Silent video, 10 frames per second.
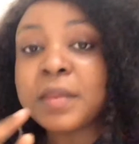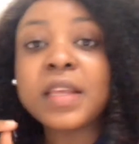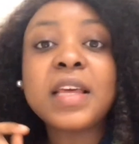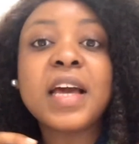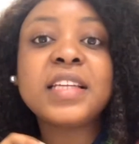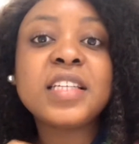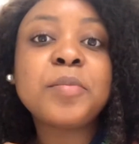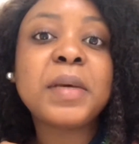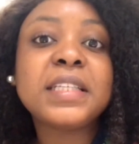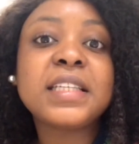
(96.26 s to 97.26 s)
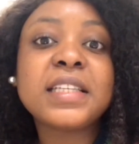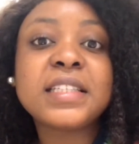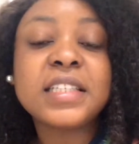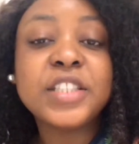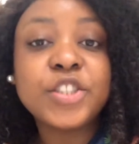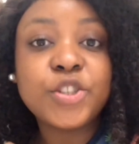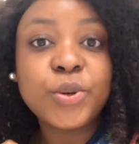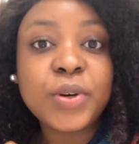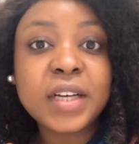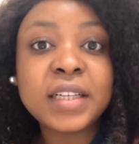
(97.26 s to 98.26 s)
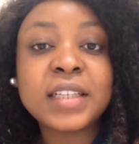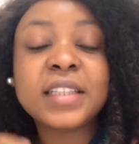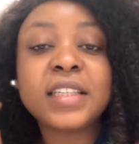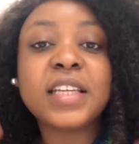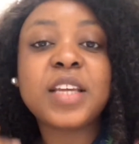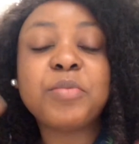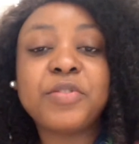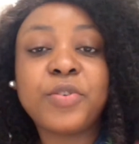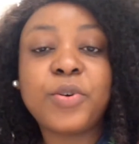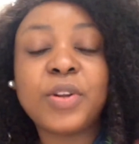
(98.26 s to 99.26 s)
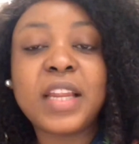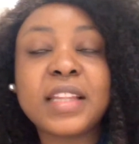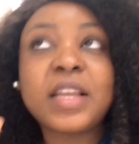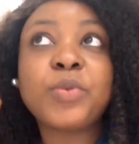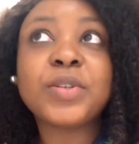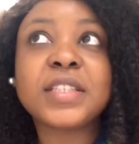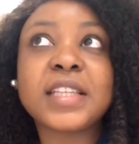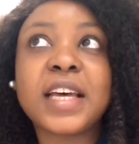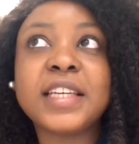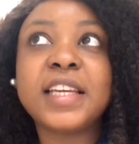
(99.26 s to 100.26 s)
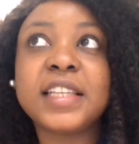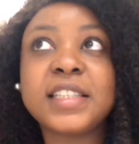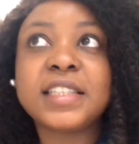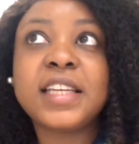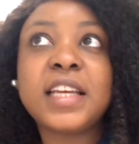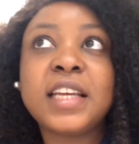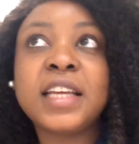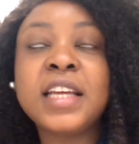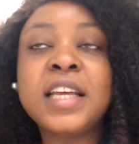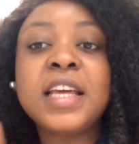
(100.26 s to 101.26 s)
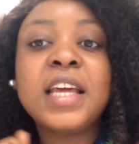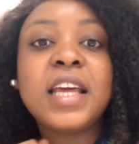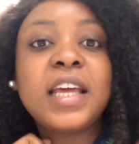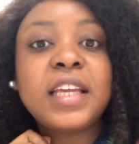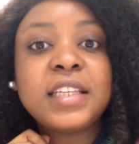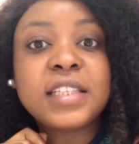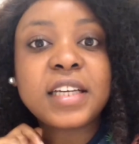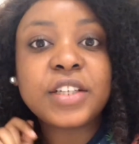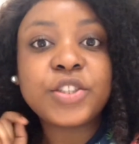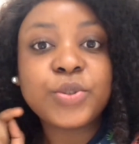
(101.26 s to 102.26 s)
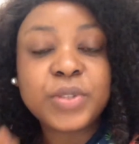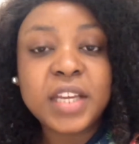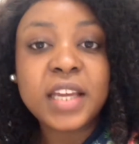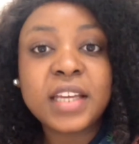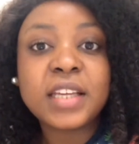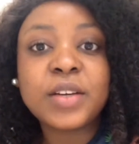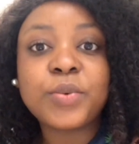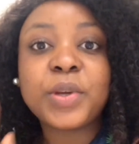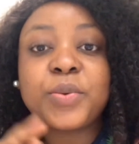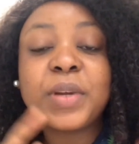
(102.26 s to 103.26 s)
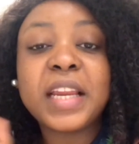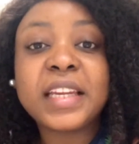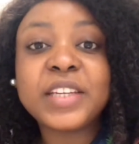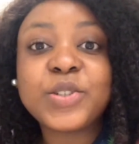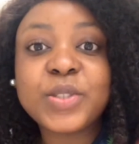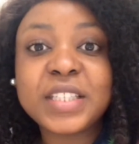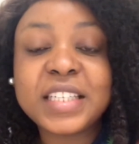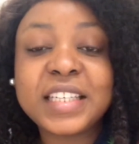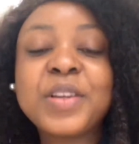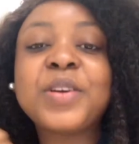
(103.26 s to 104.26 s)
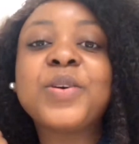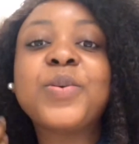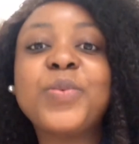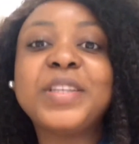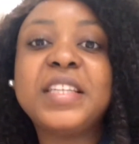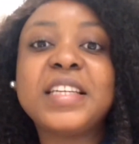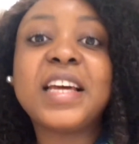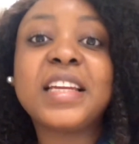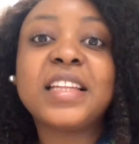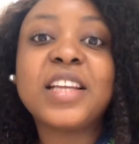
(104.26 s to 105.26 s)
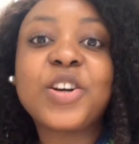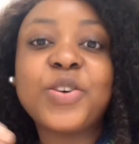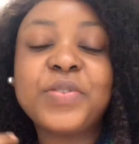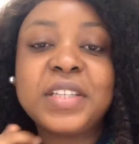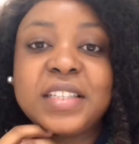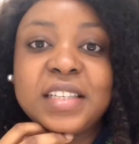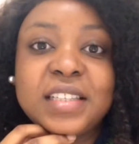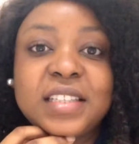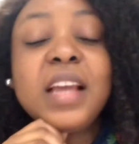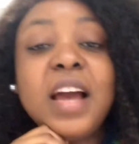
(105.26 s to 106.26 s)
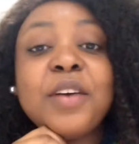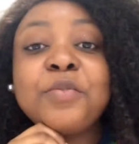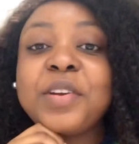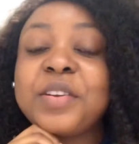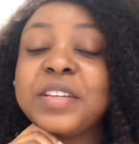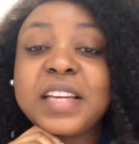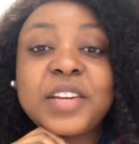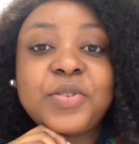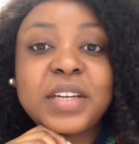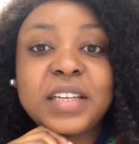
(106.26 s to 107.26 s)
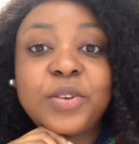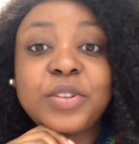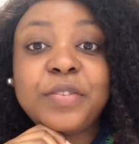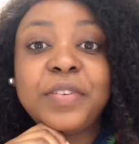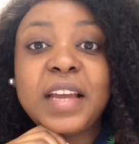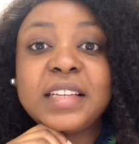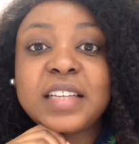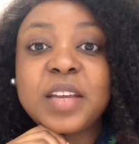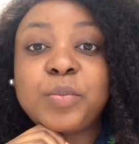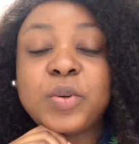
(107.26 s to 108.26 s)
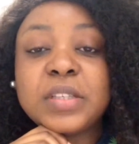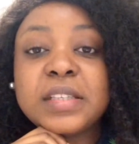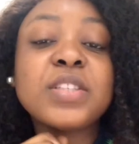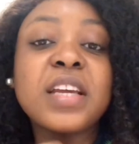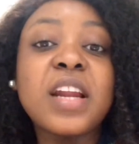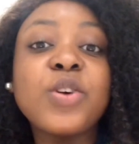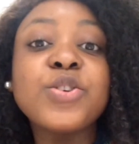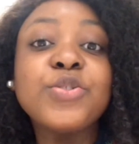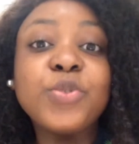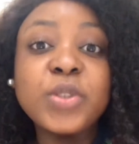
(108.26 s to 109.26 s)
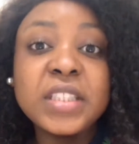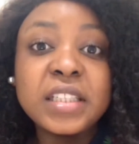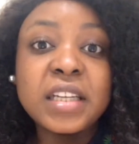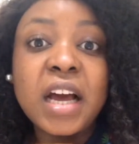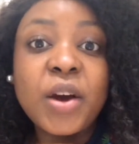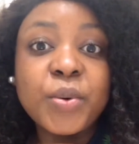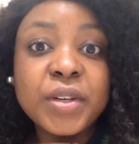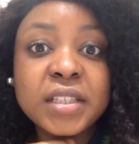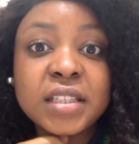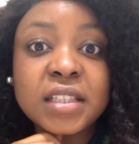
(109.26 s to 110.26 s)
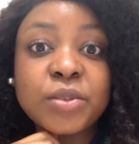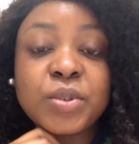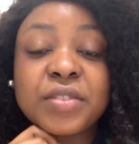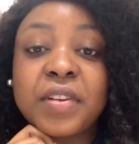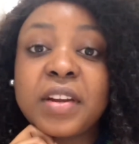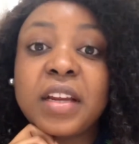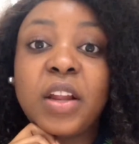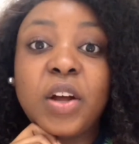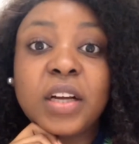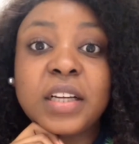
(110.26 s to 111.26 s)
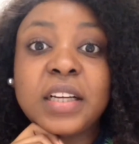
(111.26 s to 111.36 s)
I did my test in Doha the day before, like that was yesterday, and today when we landed to Sydney, we did another COVID test. I'm very tired right now. The flight time was around 14 hours. It was very long.